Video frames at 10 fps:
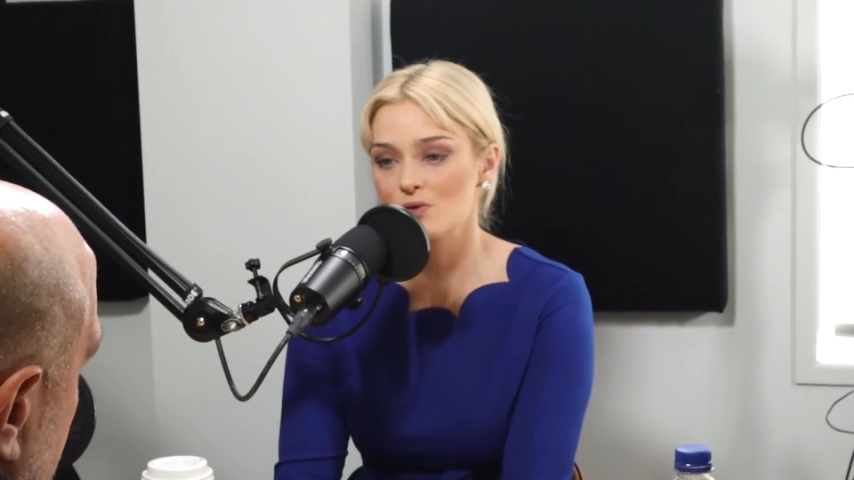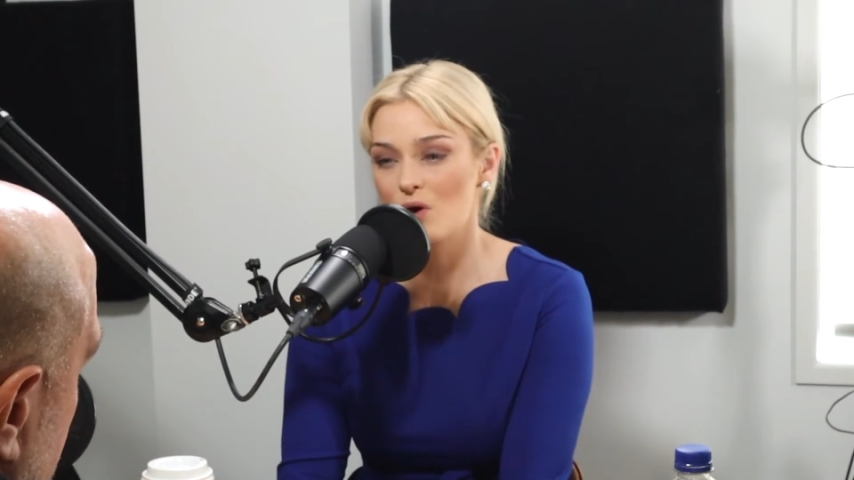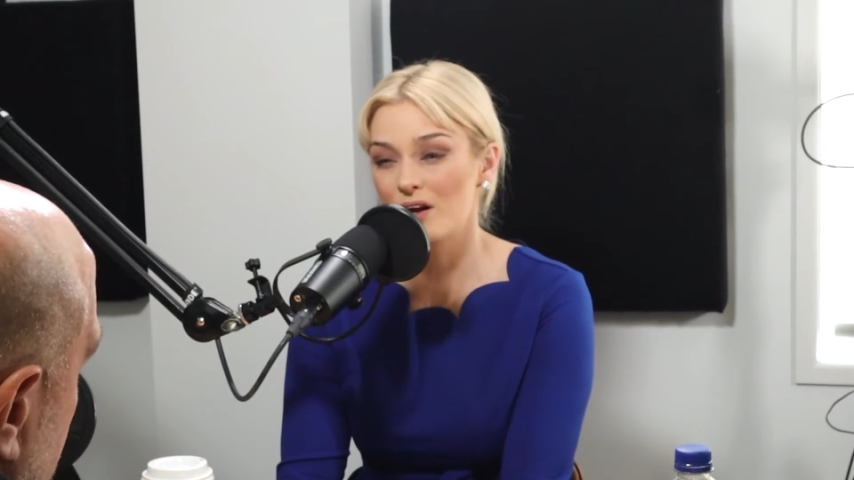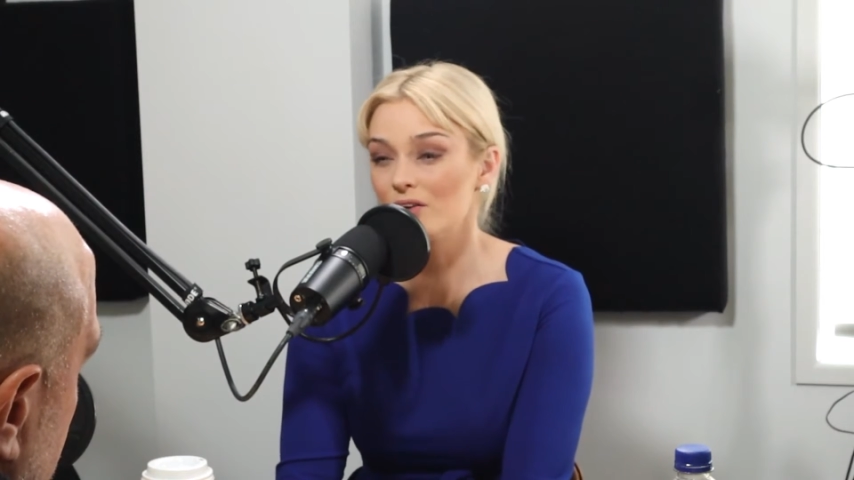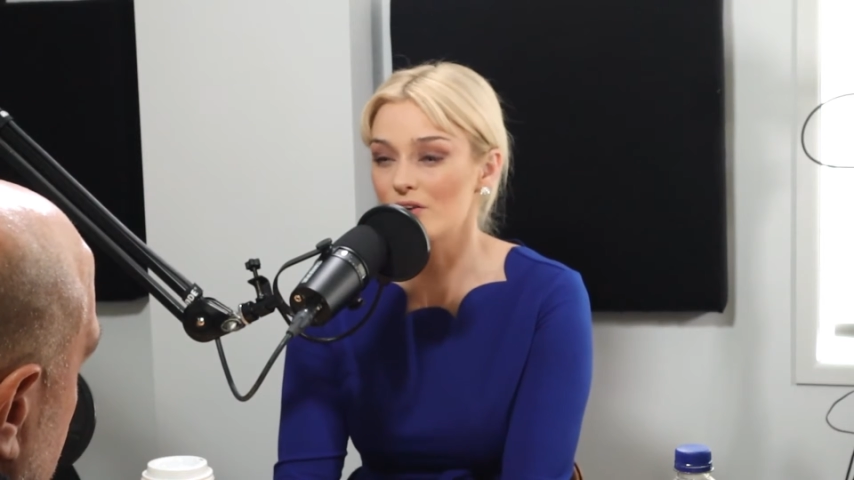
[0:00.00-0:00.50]

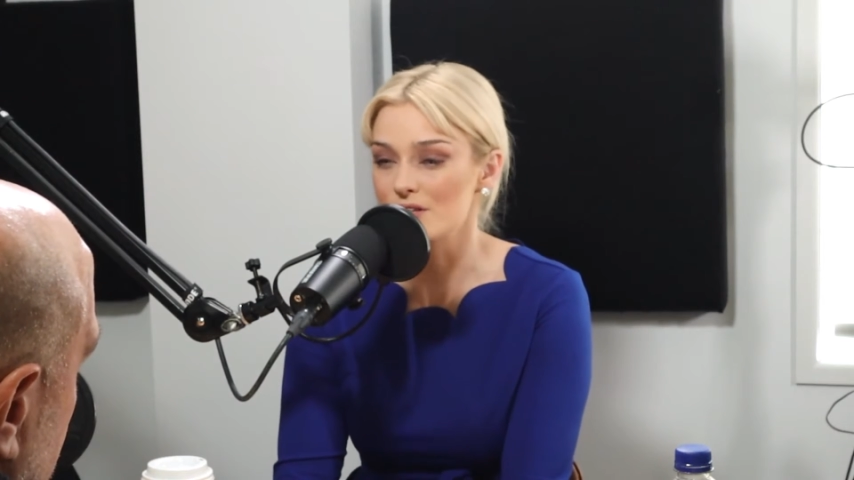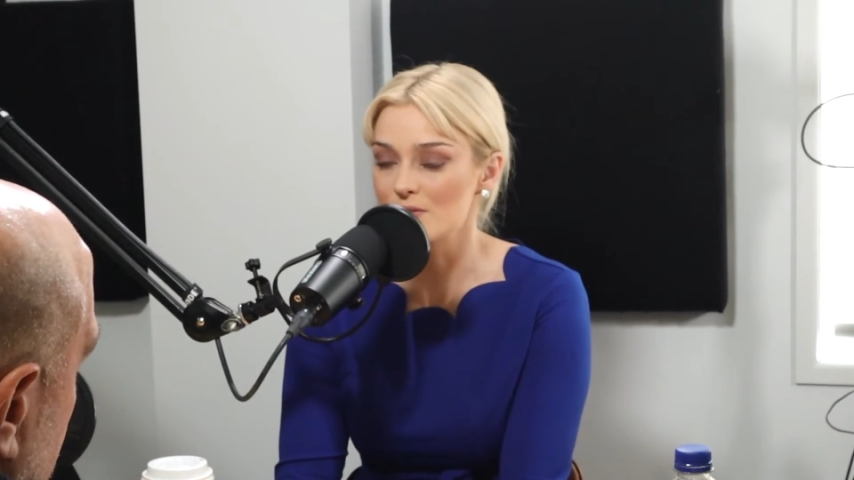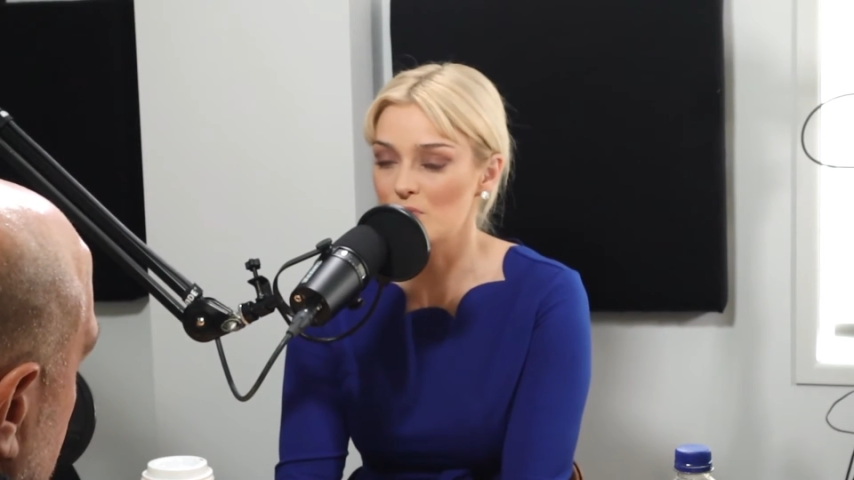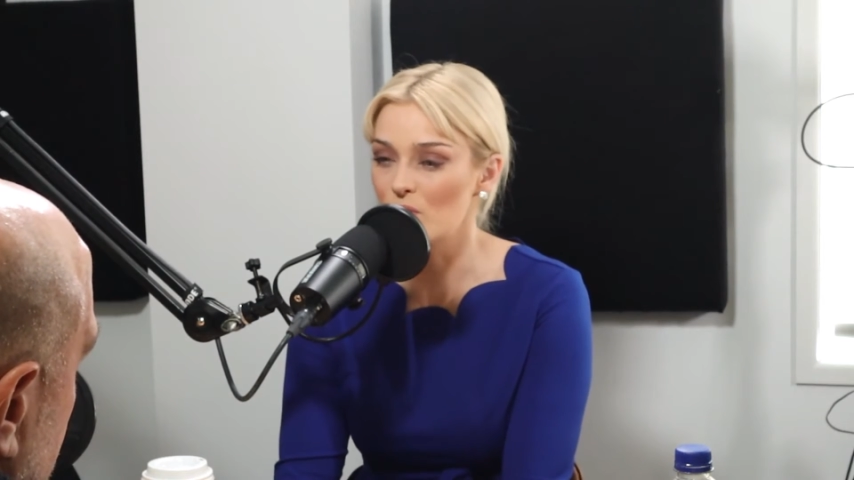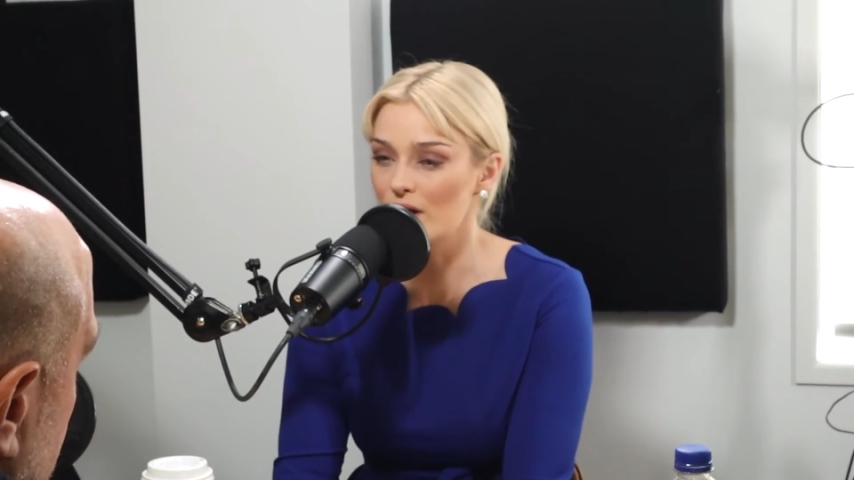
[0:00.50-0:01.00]
quite a lot of
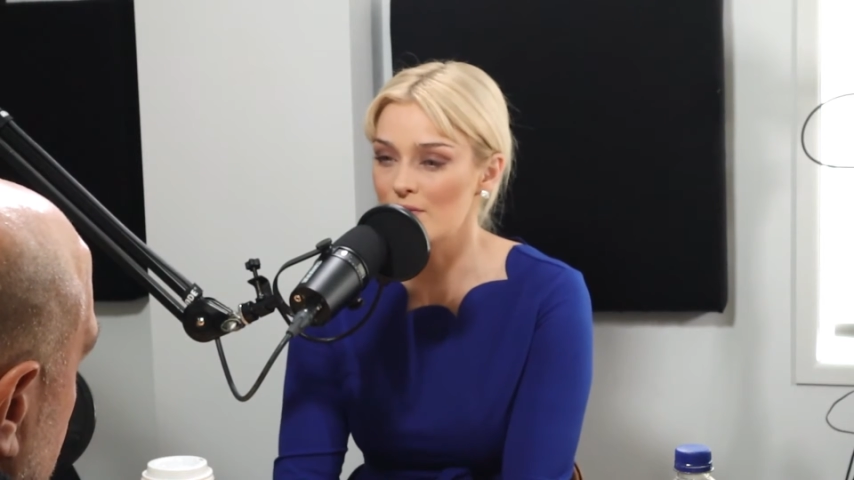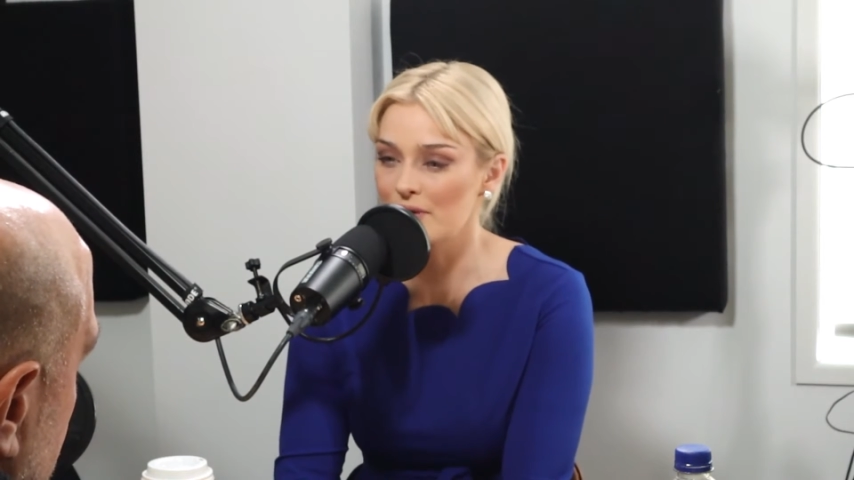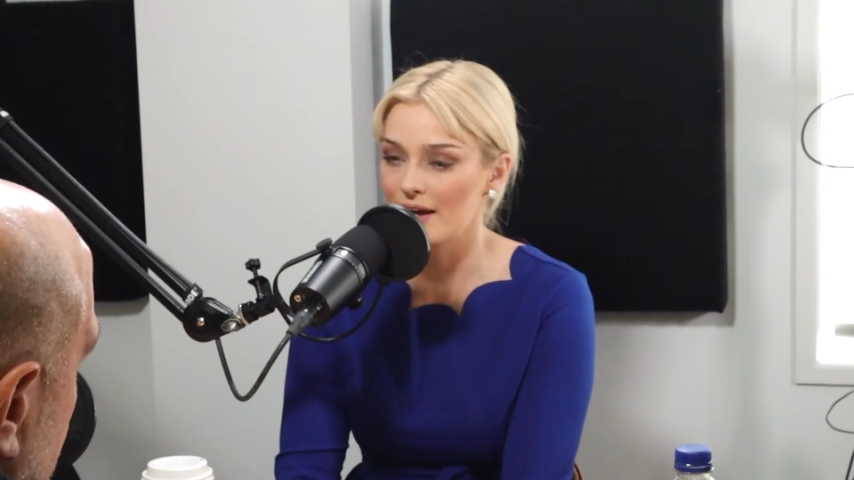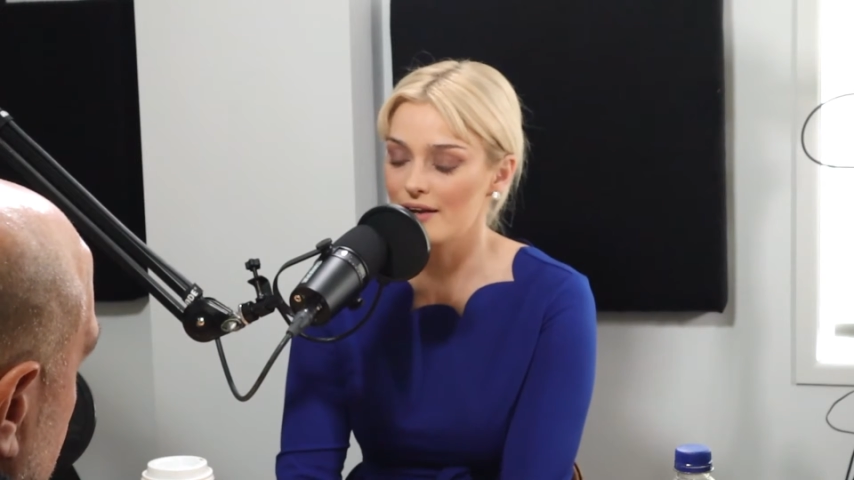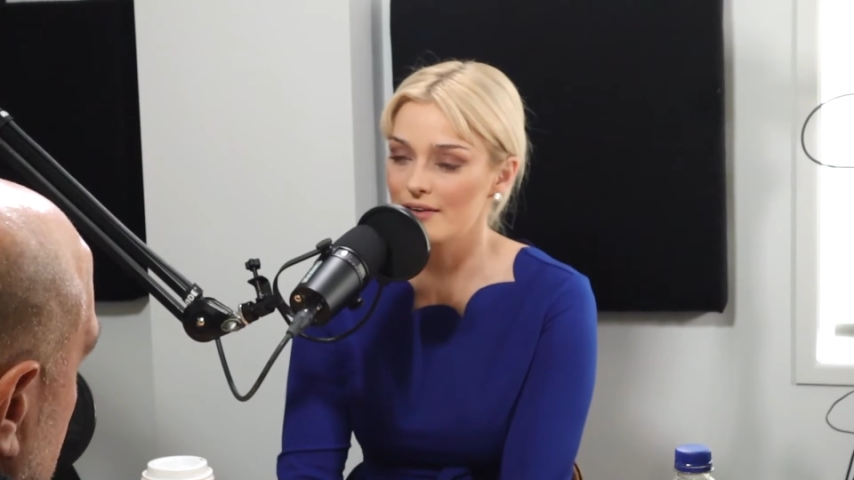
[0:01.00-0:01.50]
support
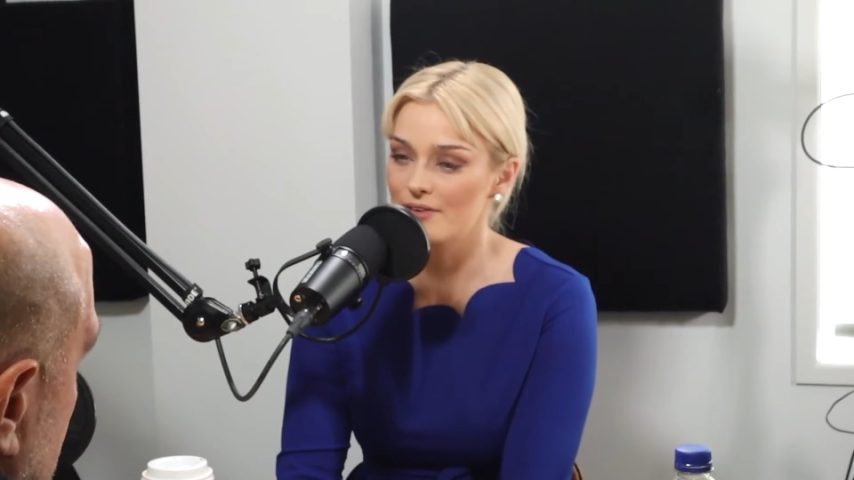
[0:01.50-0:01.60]
coming out.